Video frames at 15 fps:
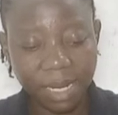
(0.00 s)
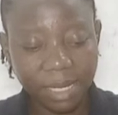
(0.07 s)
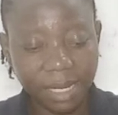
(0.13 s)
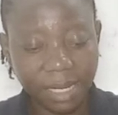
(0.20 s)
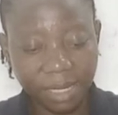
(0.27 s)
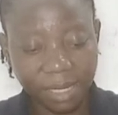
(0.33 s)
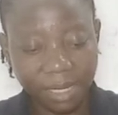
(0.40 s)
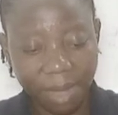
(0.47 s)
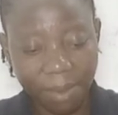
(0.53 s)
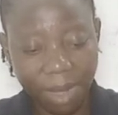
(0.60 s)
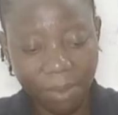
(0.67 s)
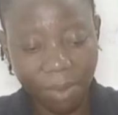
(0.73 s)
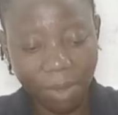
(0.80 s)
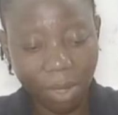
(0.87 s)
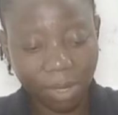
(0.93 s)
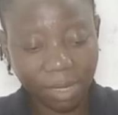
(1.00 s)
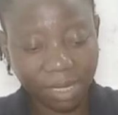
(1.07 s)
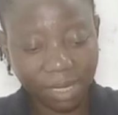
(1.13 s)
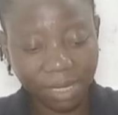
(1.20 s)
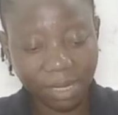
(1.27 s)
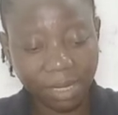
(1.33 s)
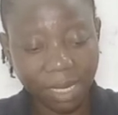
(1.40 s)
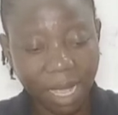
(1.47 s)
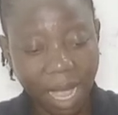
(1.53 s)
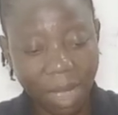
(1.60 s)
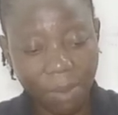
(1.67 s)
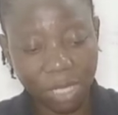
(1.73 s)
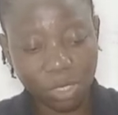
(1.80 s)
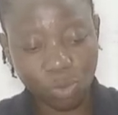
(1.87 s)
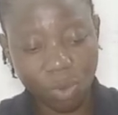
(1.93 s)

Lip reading: This is our what? Our